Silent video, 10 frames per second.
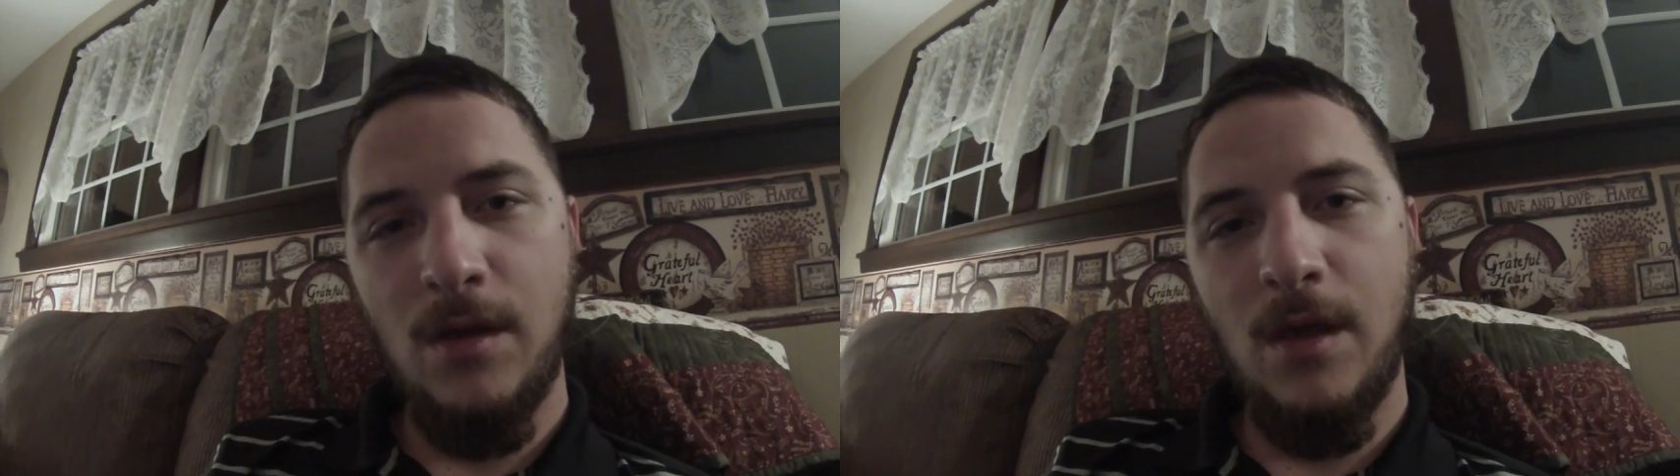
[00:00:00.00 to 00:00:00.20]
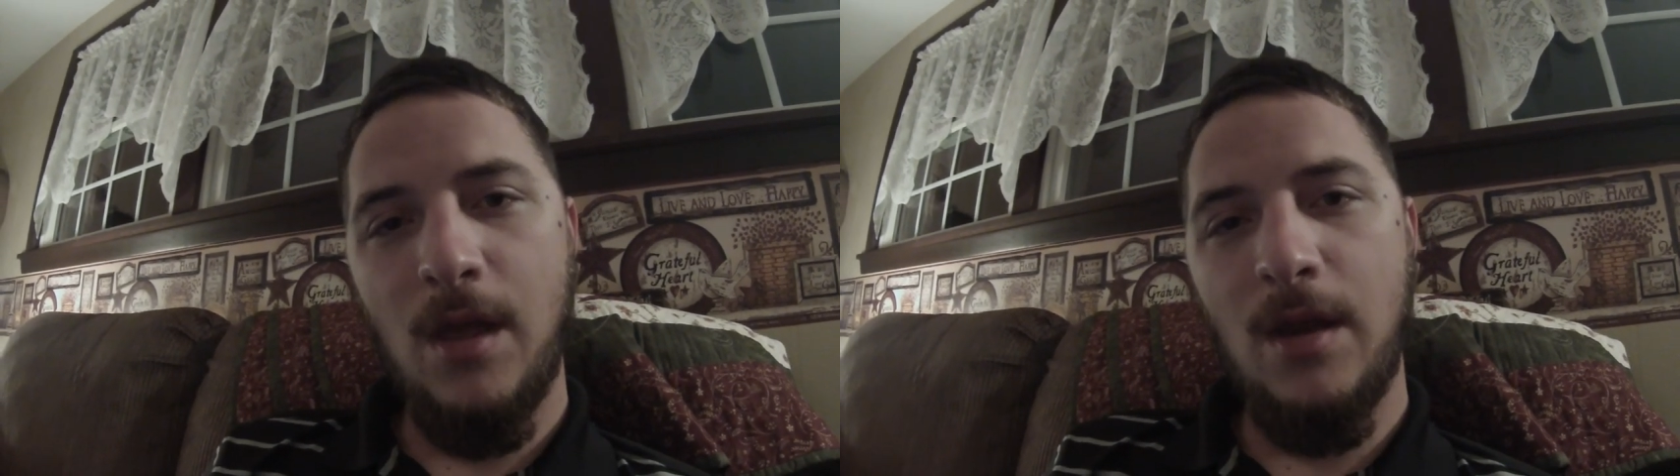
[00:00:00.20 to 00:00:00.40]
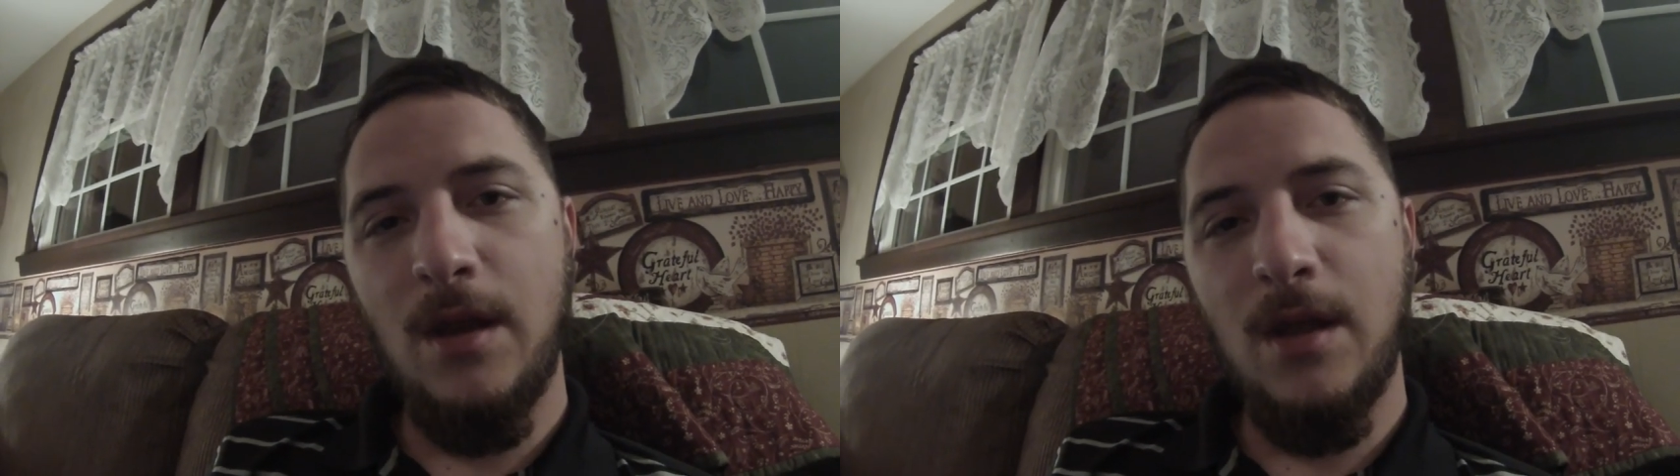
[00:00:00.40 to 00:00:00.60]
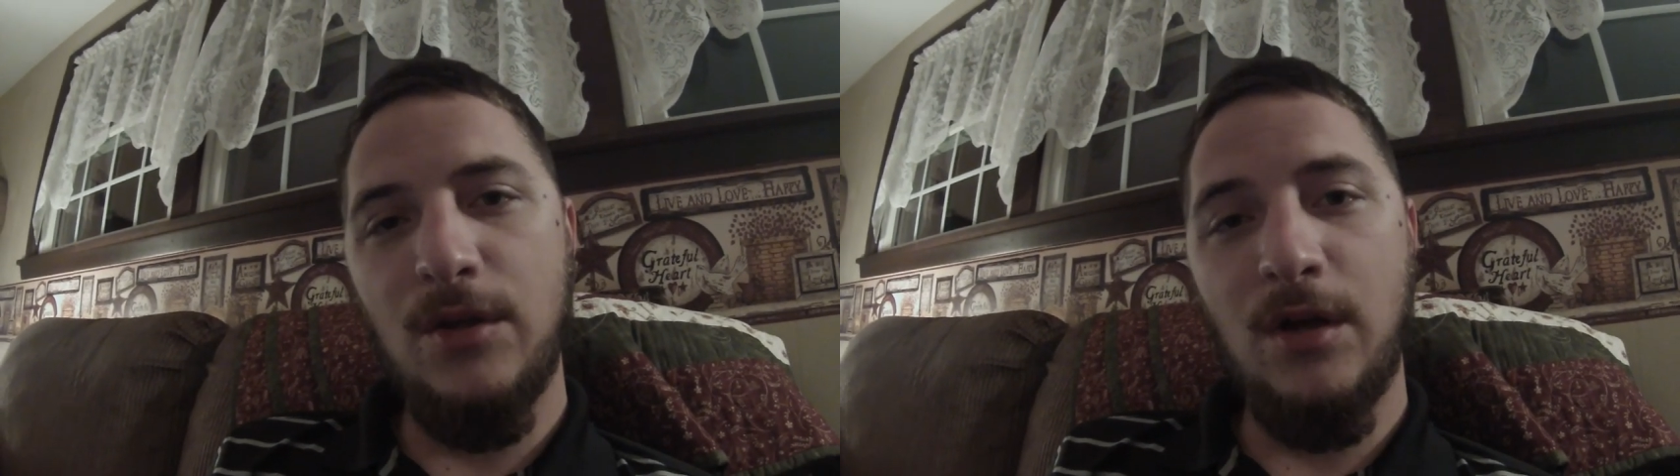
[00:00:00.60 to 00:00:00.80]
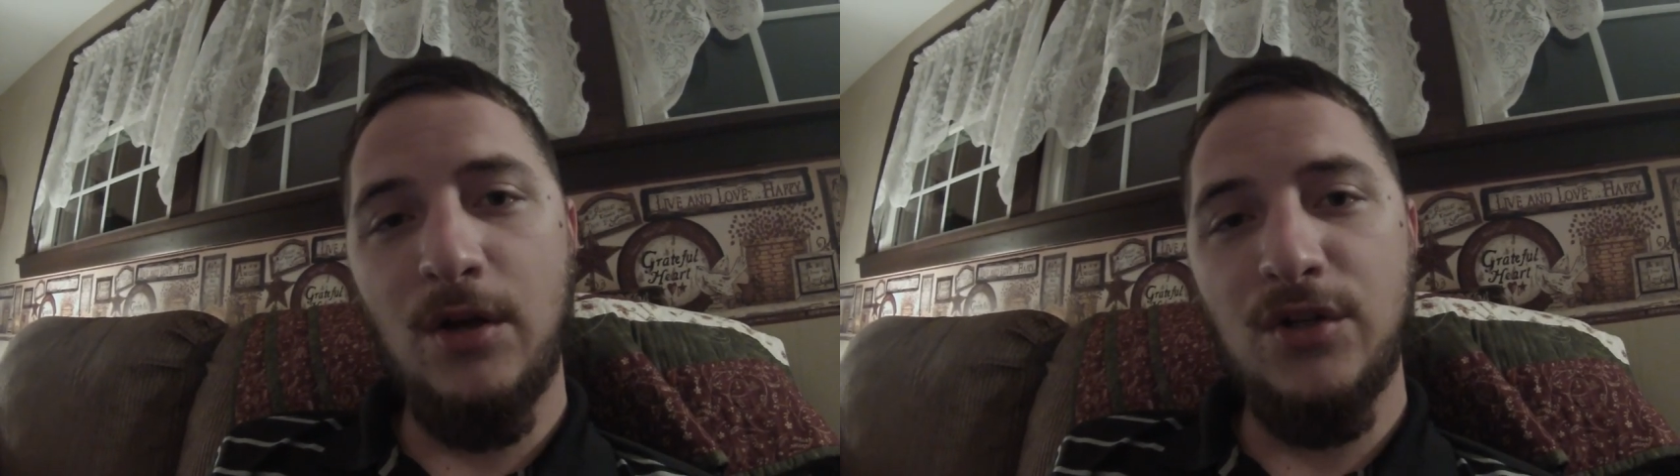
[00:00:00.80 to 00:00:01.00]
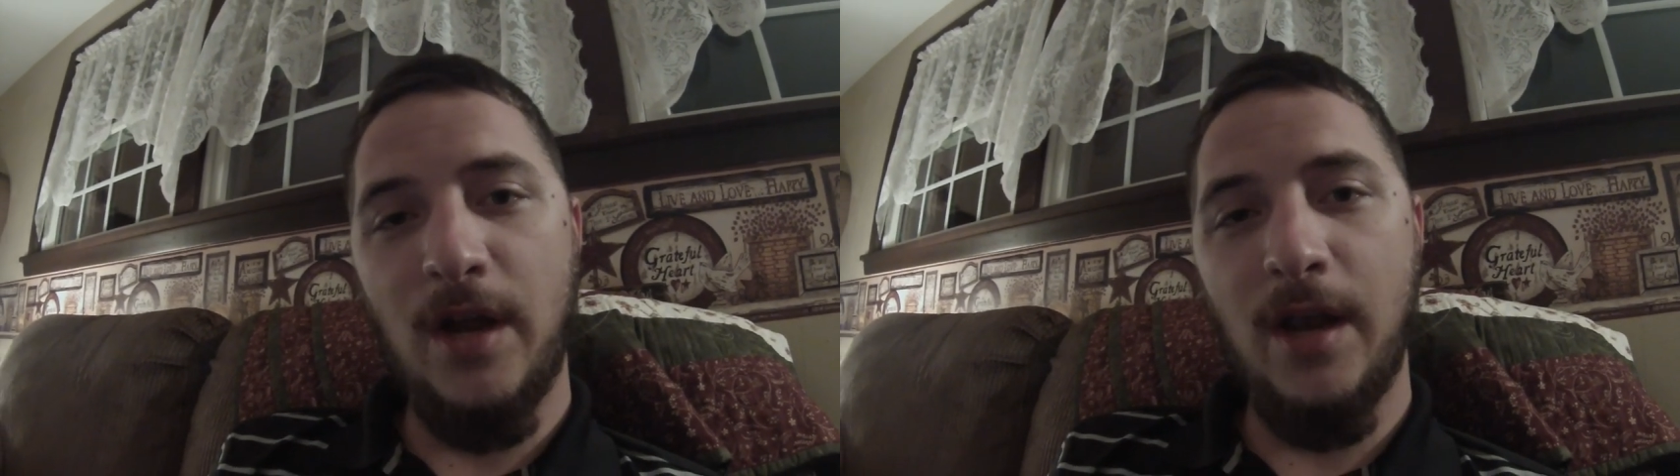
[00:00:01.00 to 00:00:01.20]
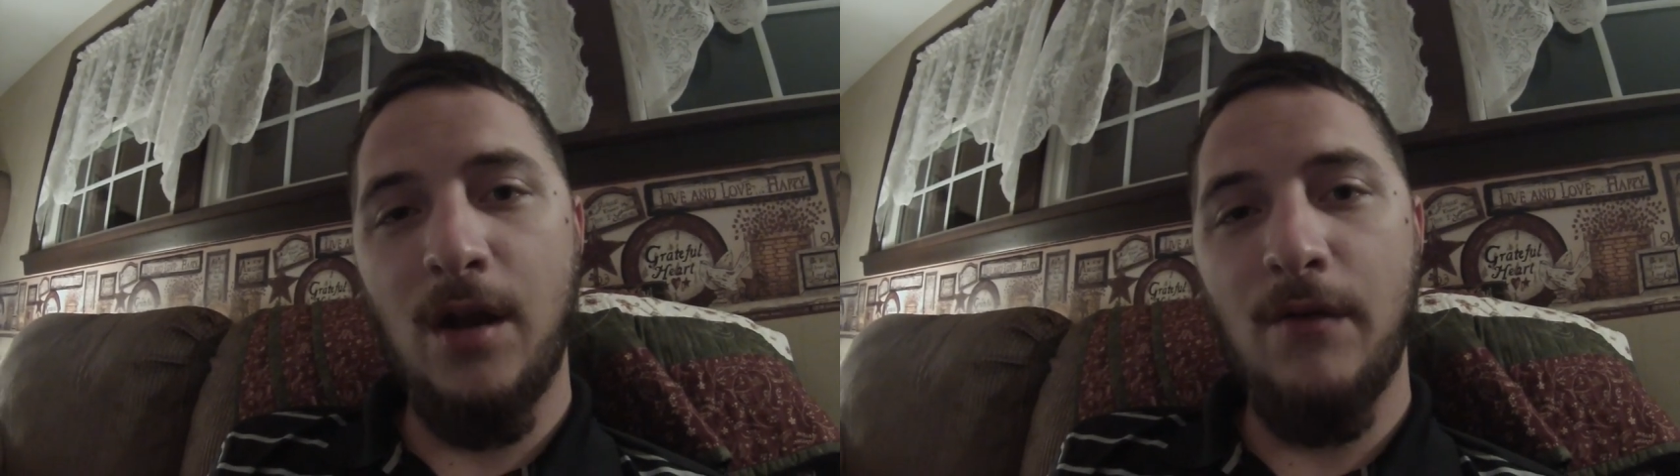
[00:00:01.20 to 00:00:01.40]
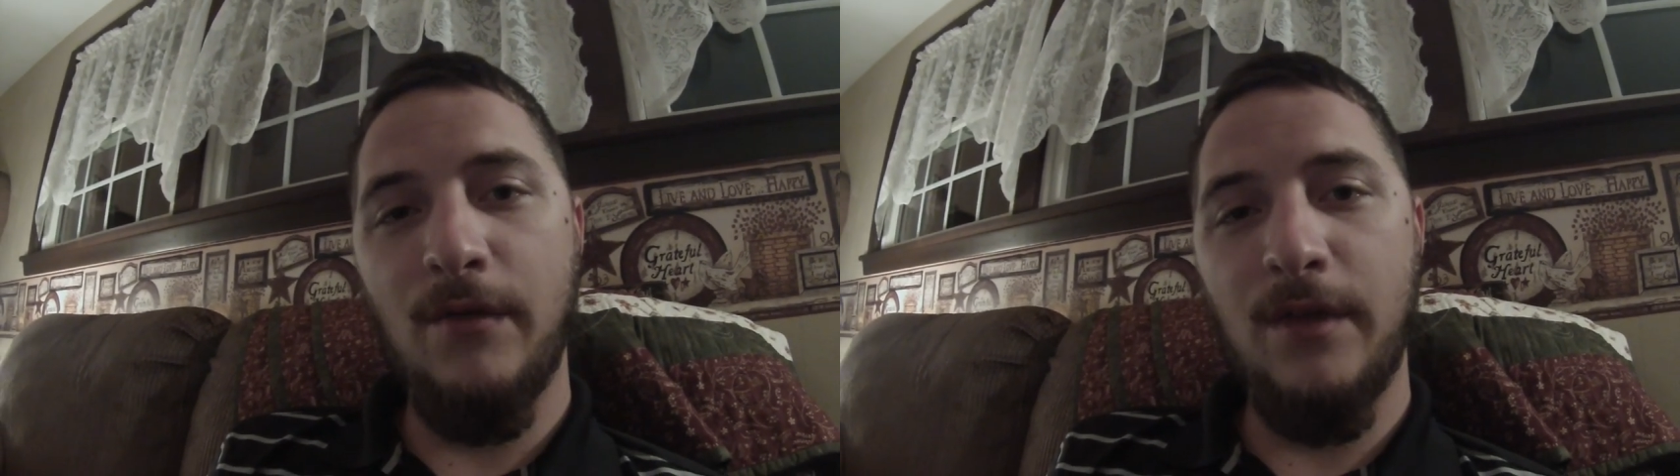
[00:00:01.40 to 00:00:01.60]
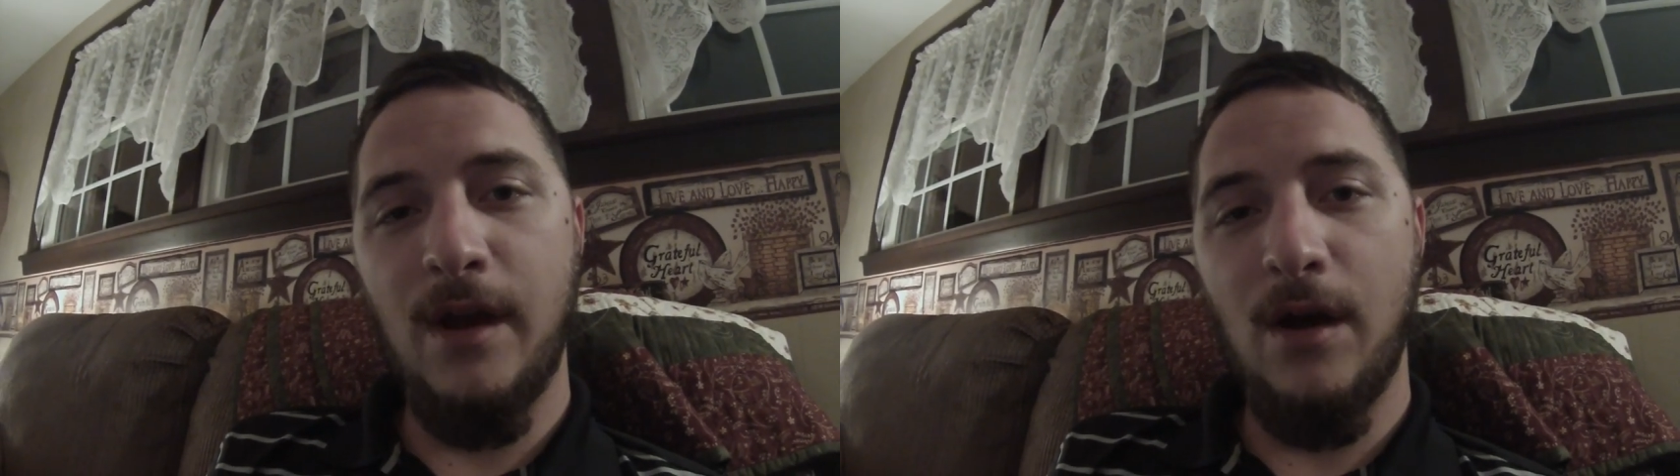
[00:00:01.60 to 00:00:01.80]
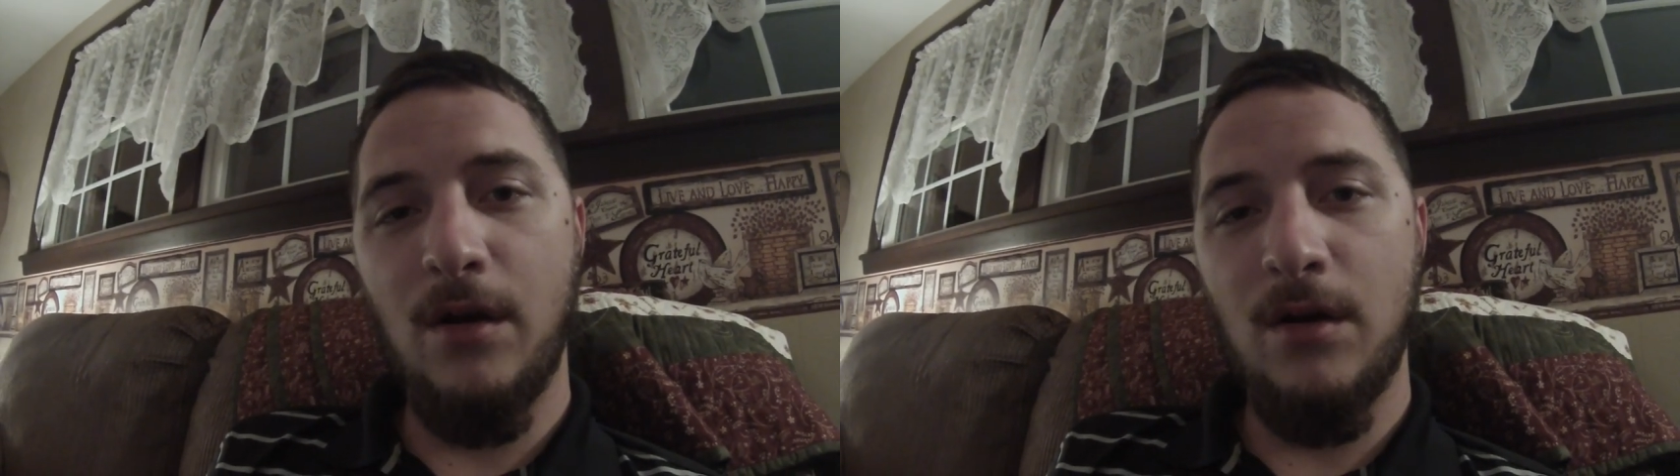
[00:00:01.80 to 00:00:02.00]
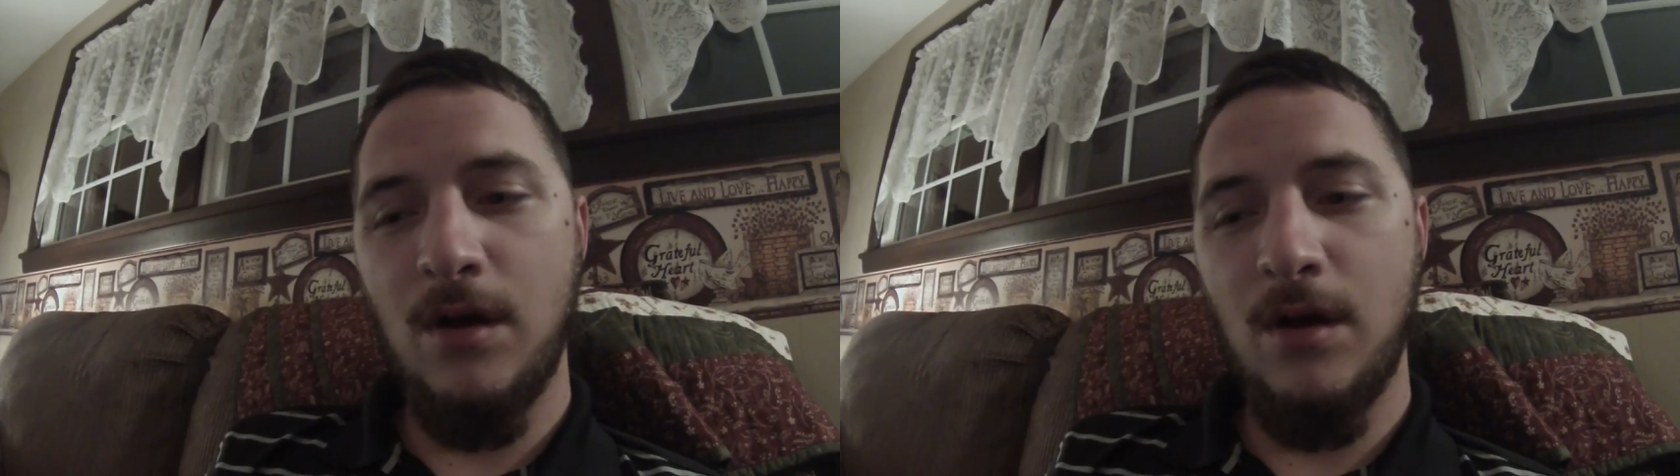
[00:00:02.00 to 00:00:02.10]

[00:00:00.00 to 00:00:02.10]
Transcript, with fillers: And uh, you can check it over there.